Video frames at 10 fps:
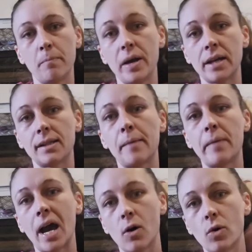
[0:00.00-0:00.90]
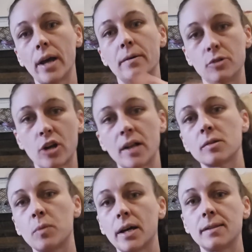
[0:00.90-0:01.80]
pick them out and
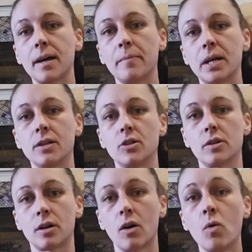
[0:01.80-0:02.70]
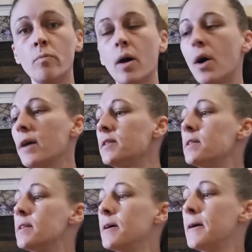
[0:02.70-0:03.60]
transplant them into their own
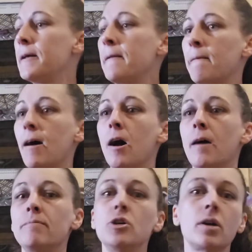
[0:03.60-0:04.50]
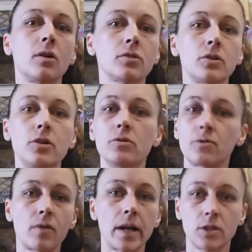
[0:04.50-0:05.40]
pots. You can also
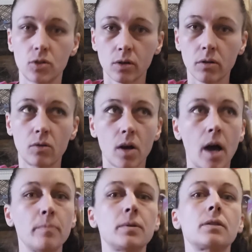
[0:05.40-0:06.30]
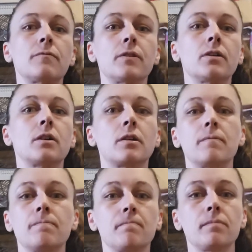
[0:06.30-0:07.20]
use red solo cups for
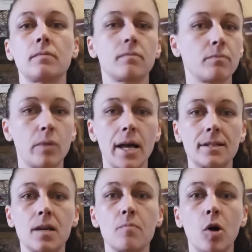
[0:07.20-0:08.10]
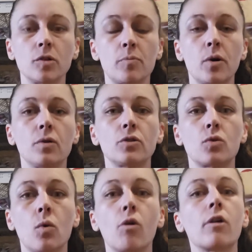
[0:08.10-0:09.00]
planting
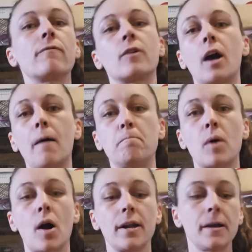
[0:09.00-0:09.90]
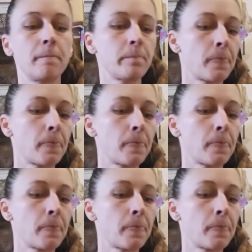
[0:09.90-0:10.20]
multiples or for up potting.